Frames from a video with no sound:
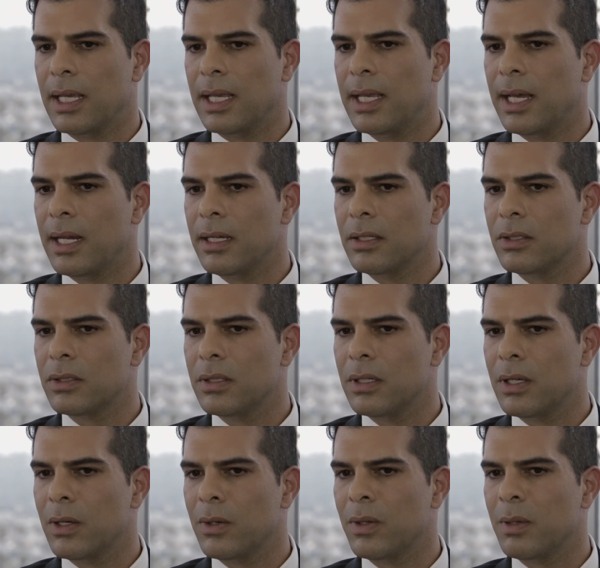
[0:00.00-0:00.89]
getting to
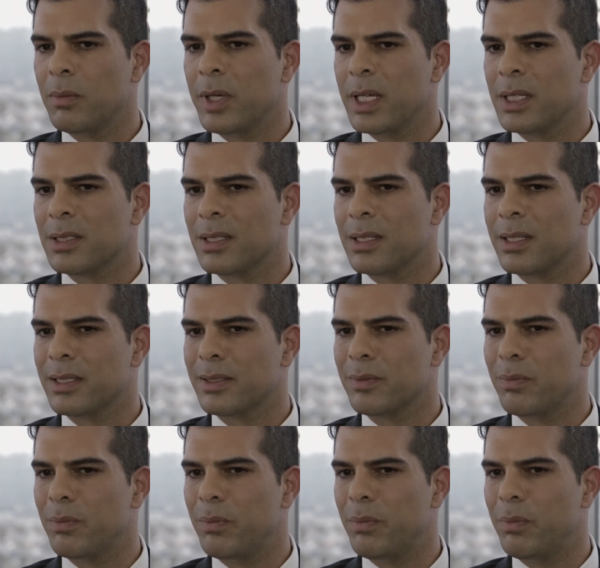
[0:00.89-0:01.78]
know the patient
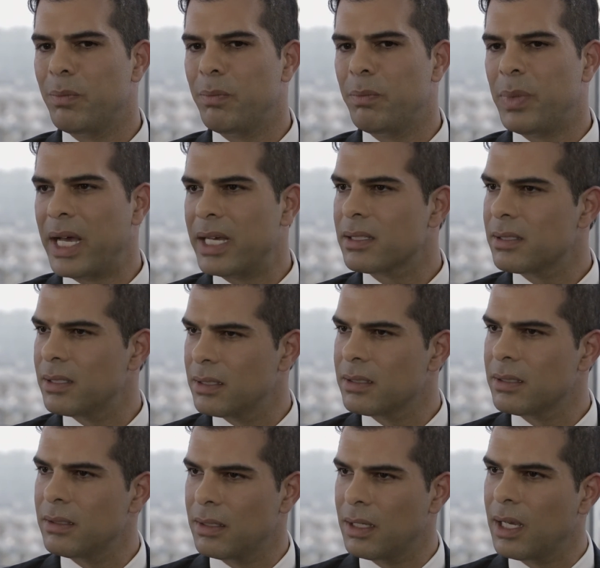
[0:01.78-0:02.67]
as best
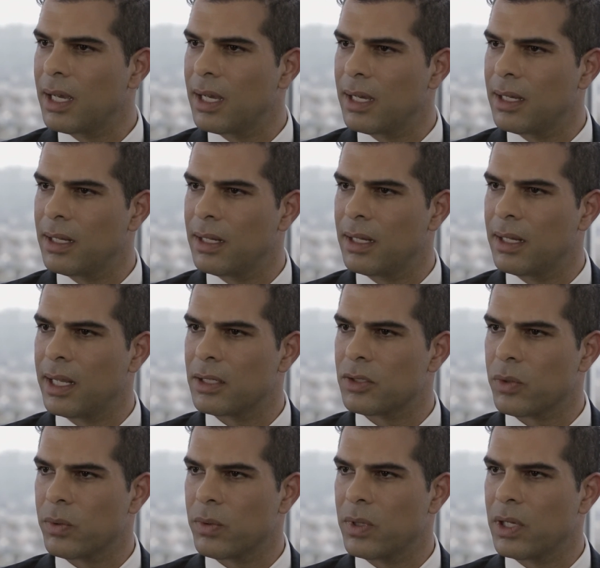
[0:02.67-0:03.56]
as you can, and
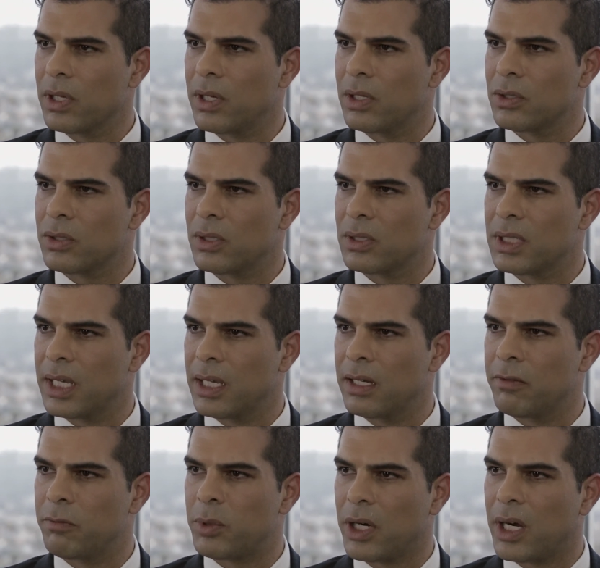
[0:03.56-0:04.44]
that's through the
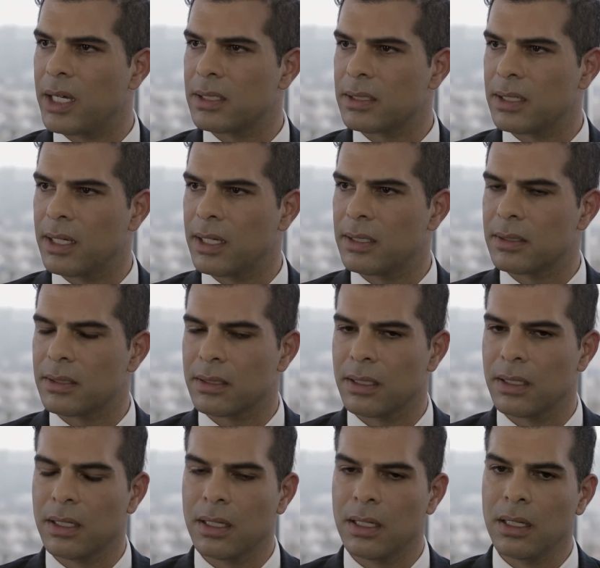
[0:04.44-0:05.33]
consultative process,
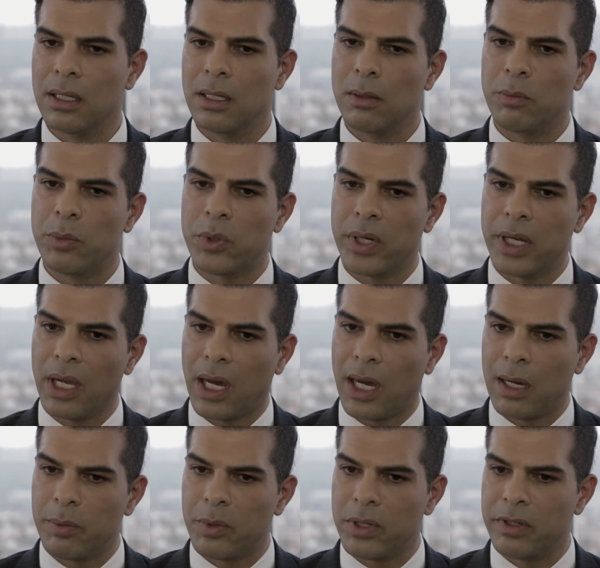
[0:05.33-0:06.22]

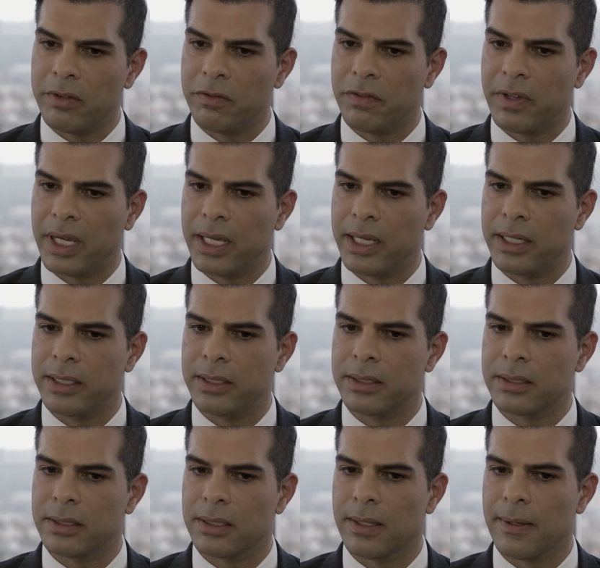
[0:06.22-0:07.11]
pre-operative
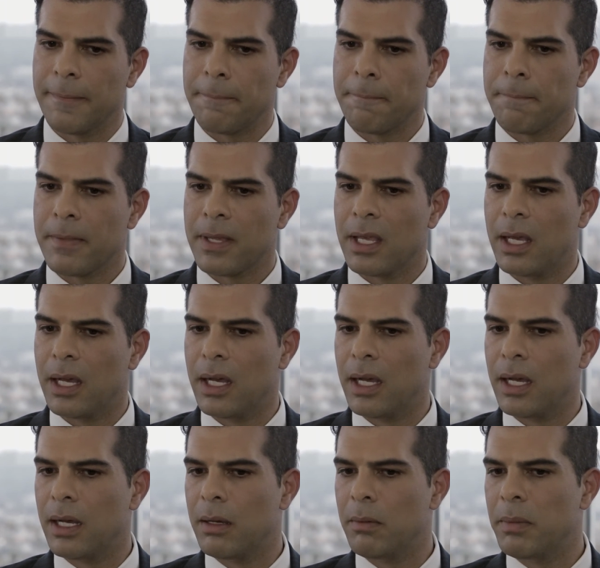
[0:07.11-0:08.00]
phase,
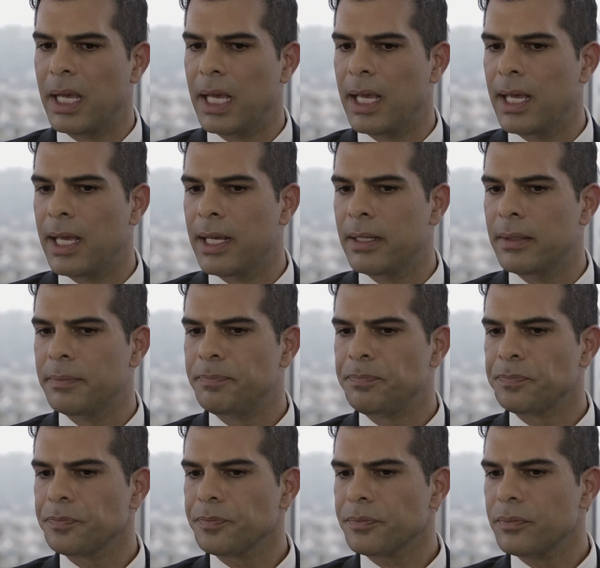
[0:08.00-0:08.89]

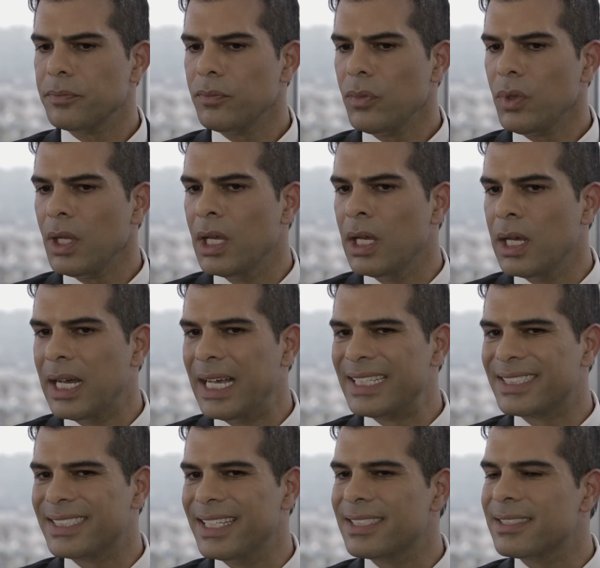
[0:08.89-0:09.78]
and
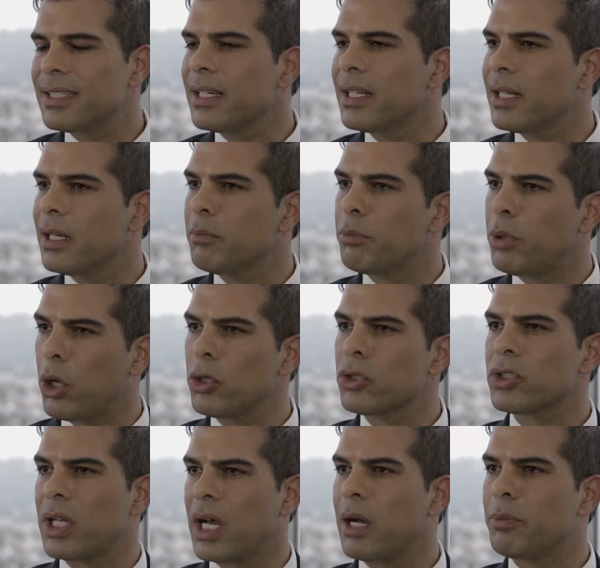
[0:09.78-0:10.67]
assisting them
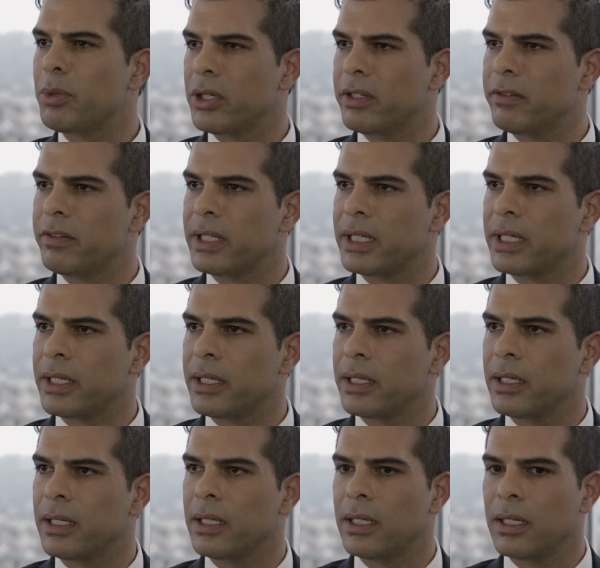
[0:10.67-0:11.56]
post-operatively,
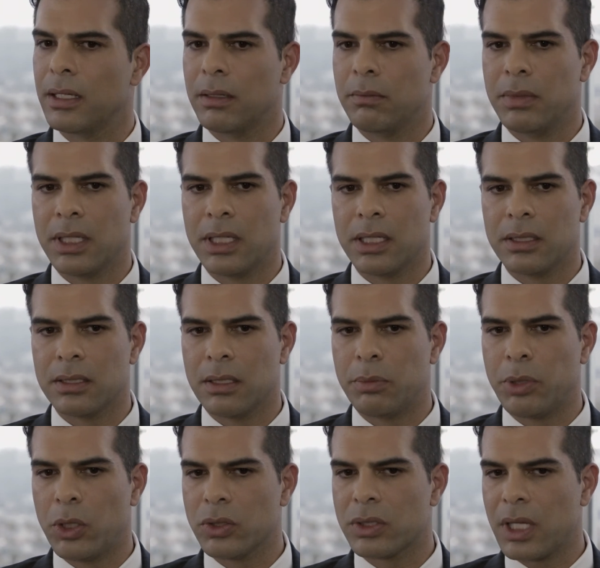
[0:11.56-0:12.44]
because
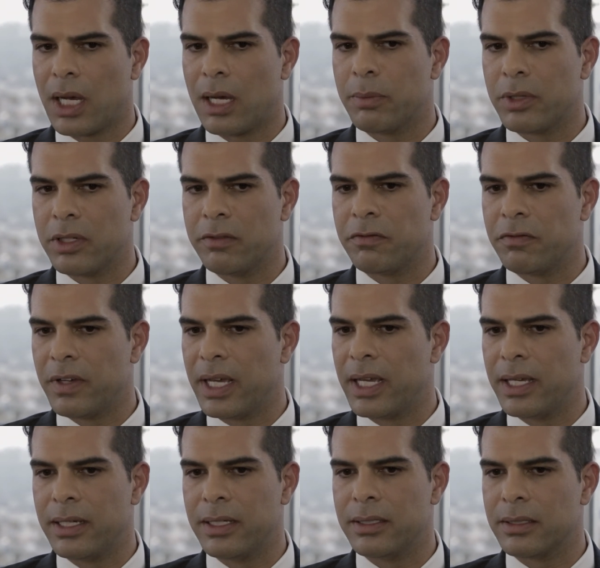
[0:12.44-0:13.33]
the post-operative
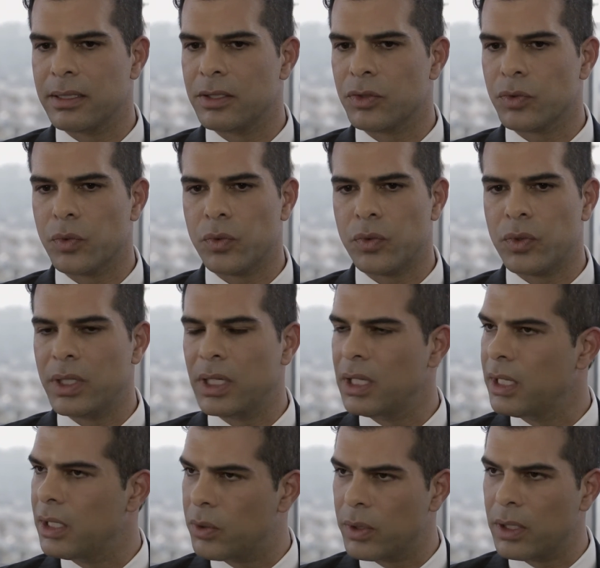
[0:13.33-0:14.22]
phase is
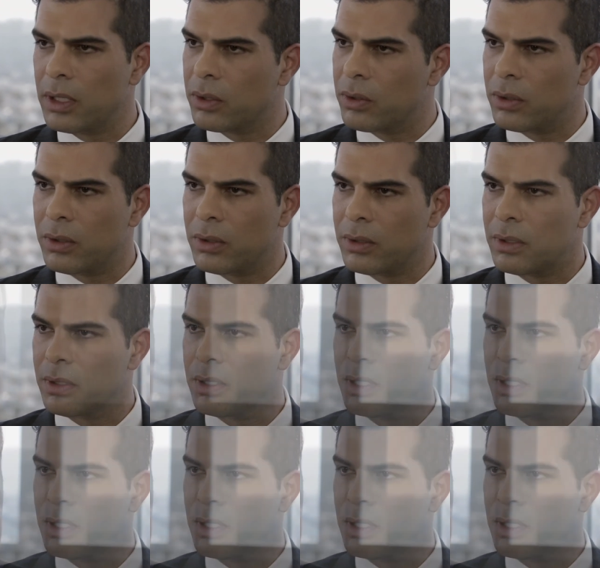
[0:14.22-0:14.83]
really critical.